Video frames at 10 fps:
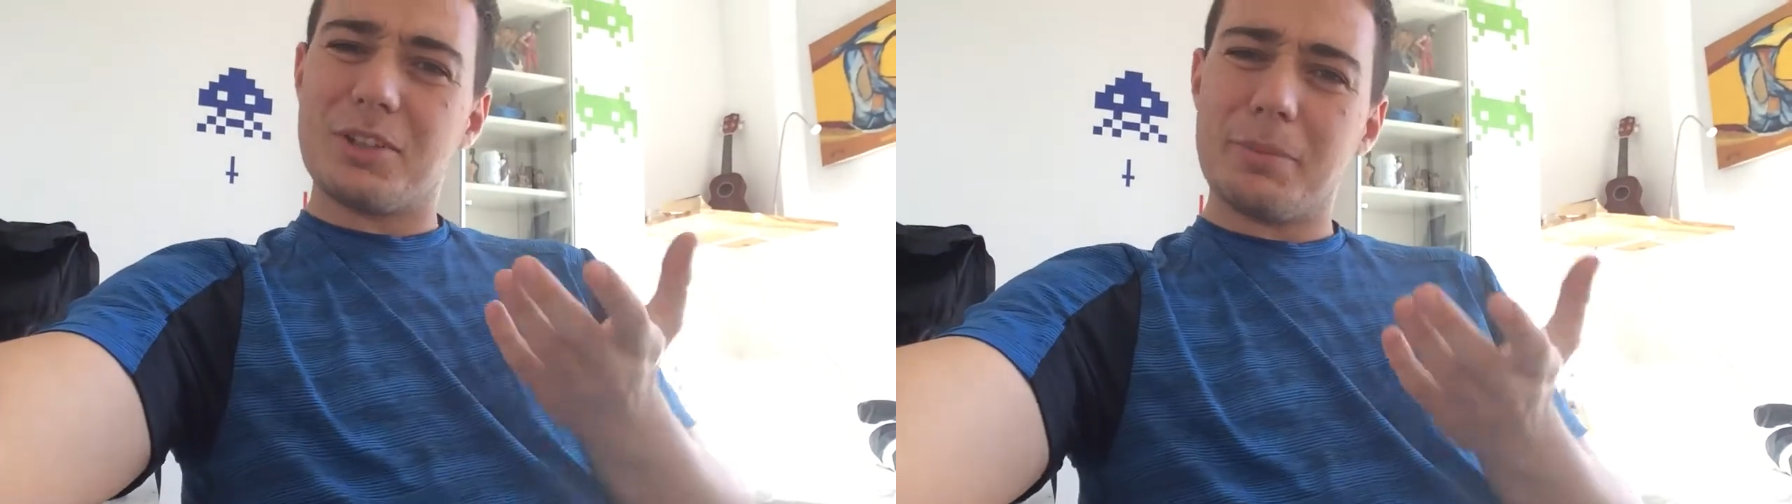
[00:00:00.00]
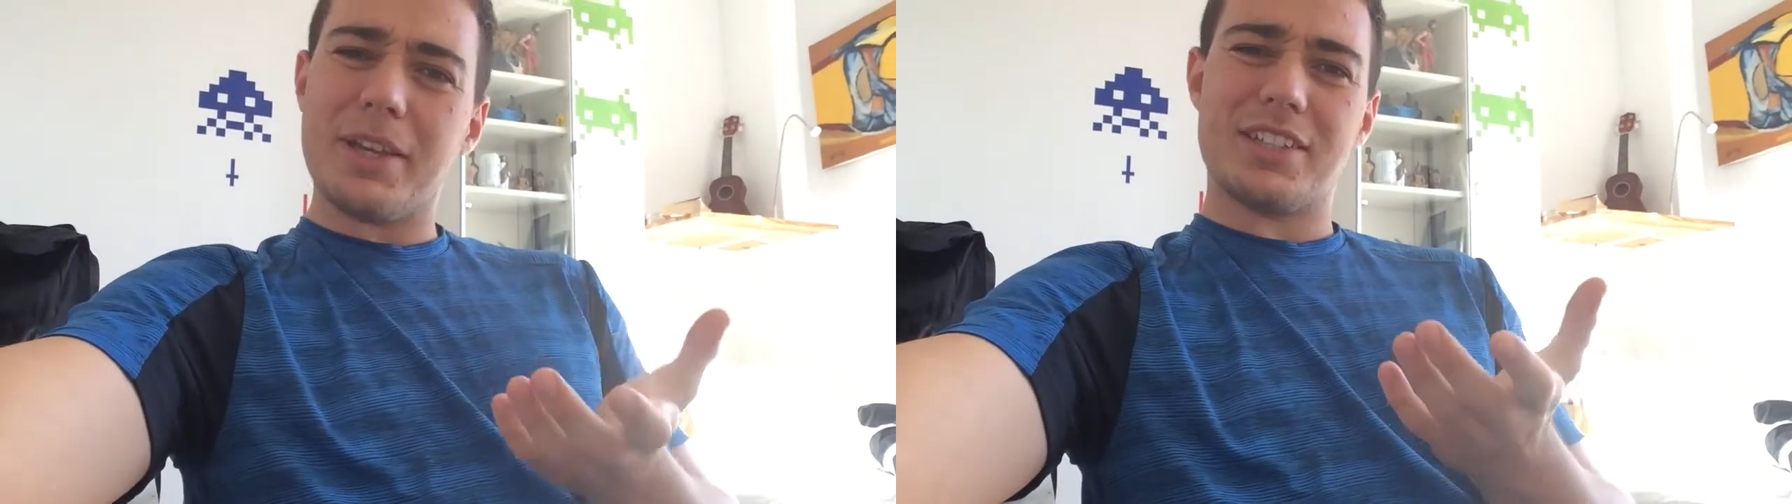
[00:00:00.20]

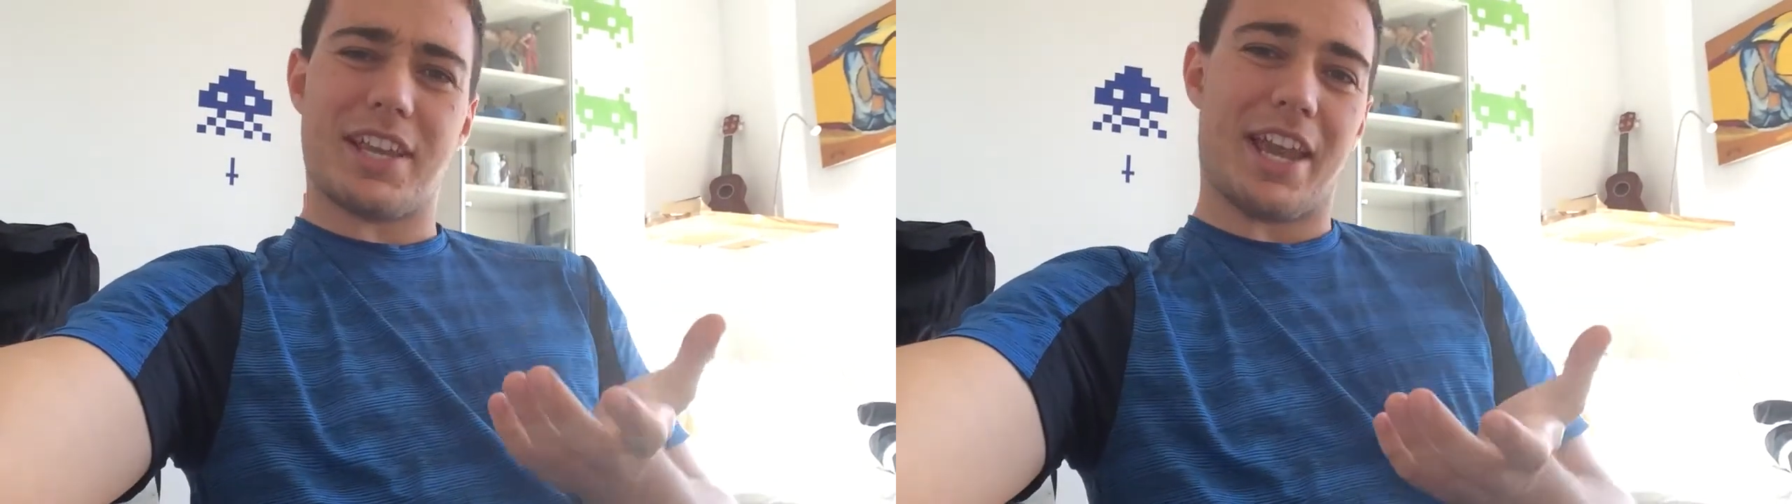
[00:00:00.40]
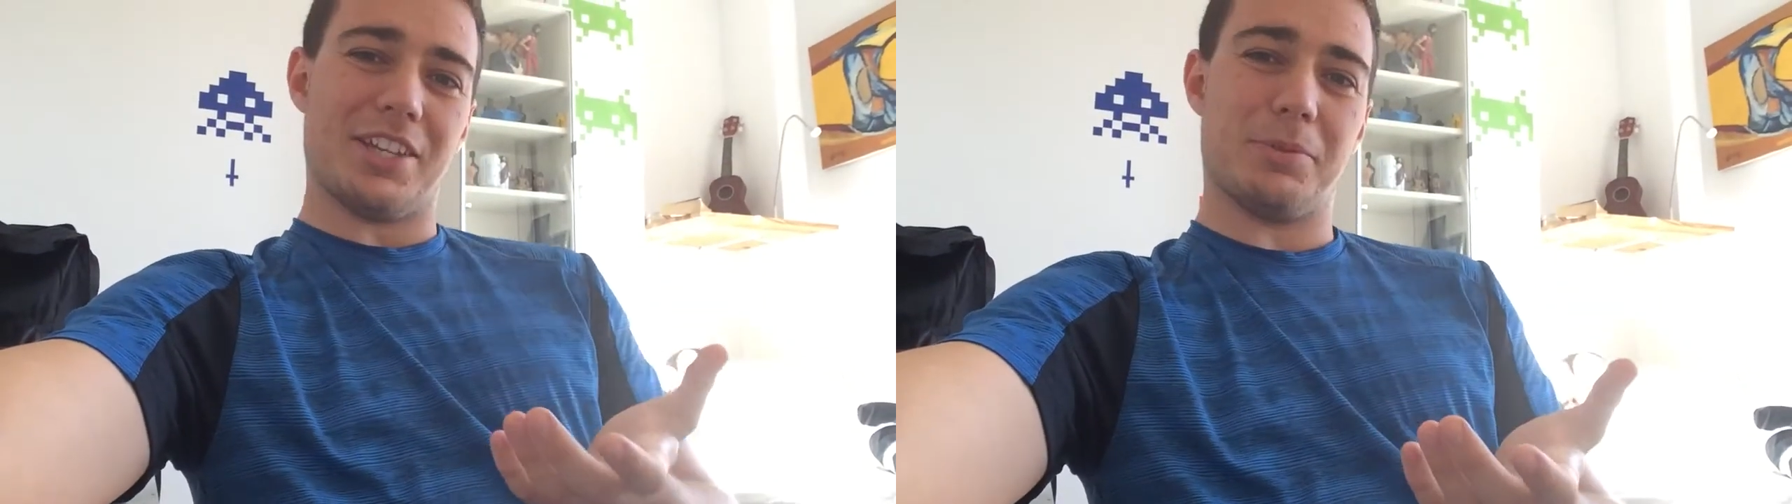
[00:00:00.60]

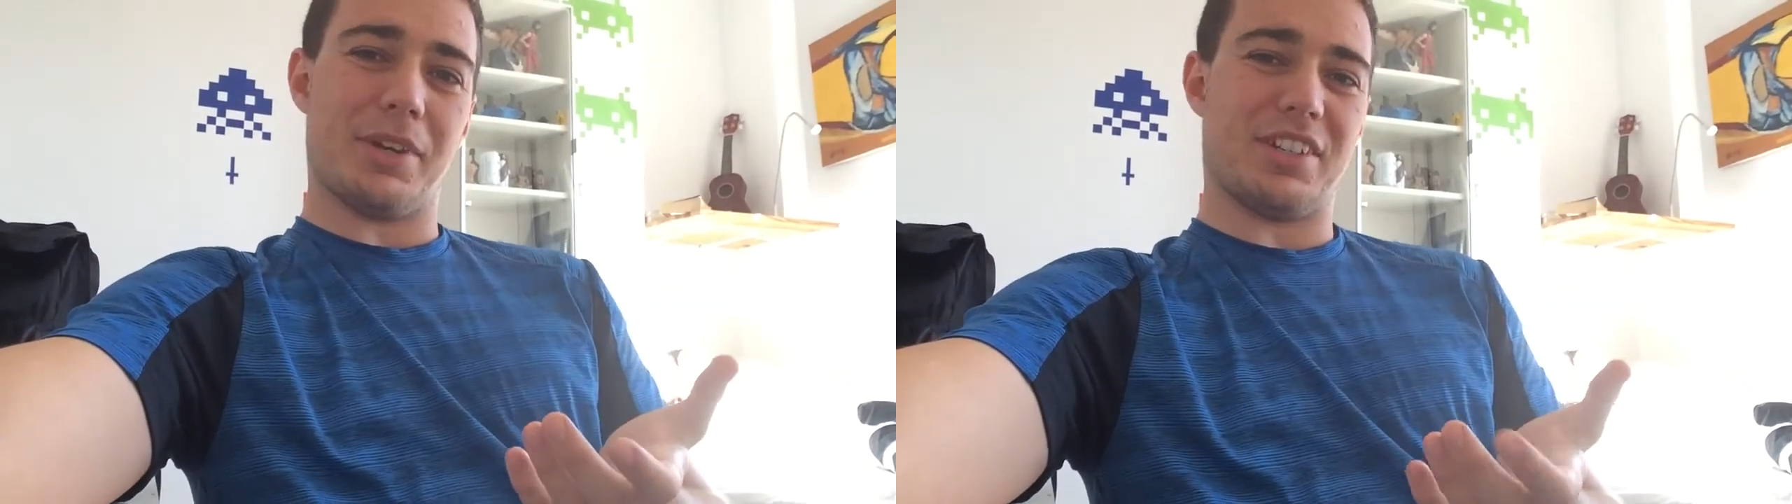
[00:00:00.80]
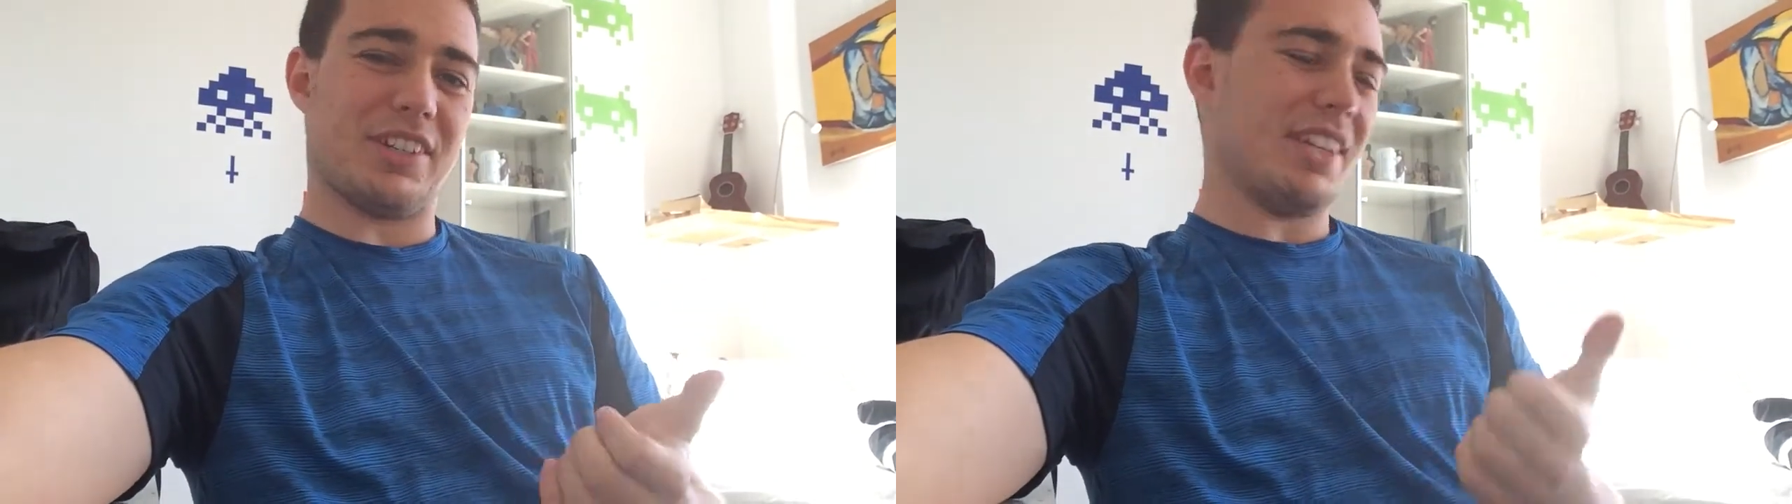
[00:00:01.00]
domesticated
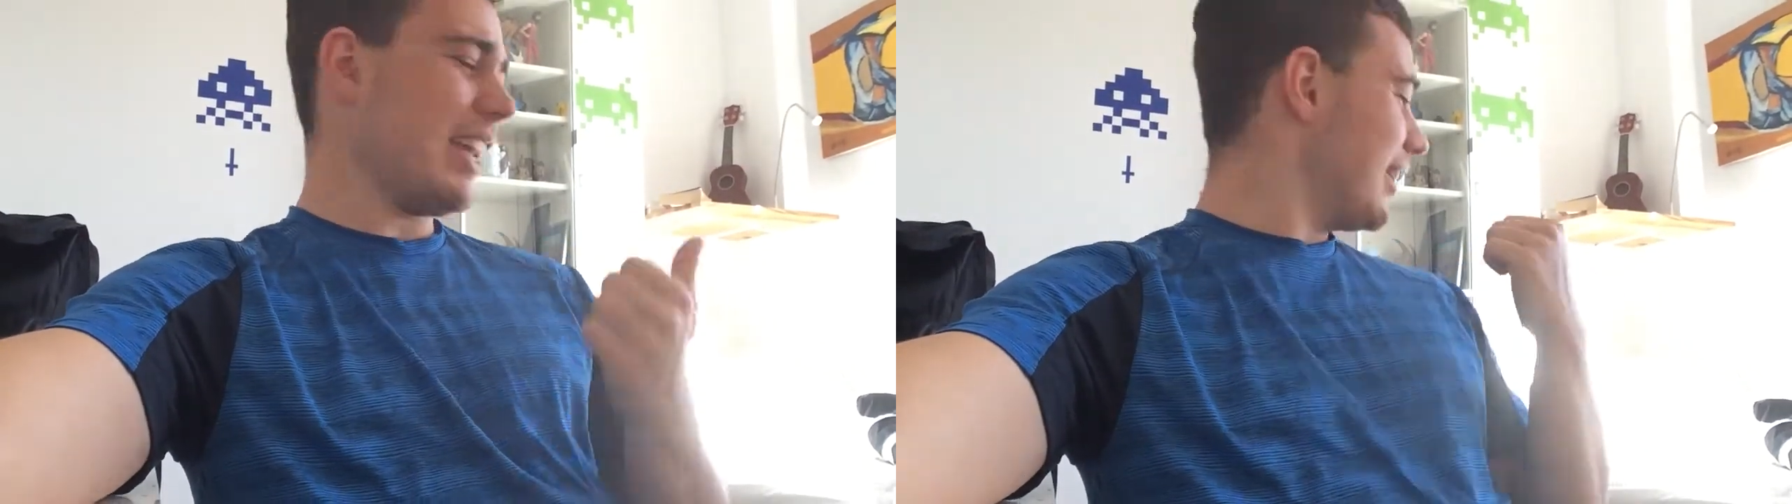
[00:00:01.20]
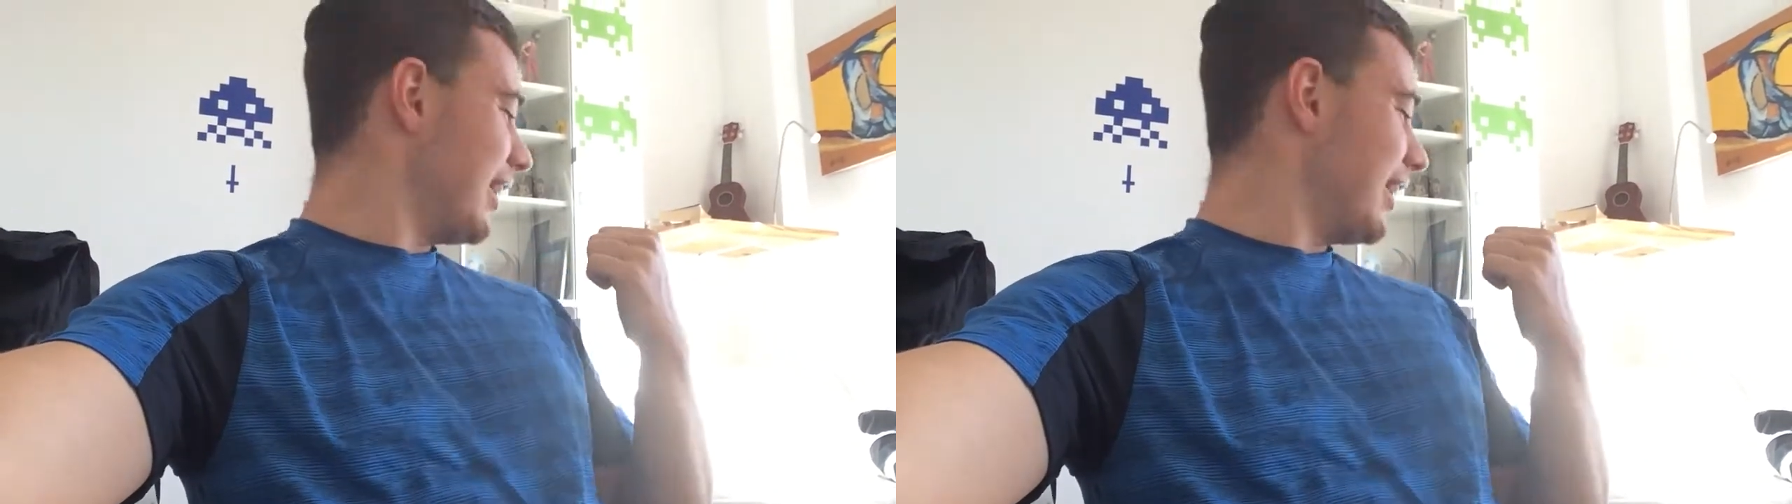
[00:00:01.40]
species, they,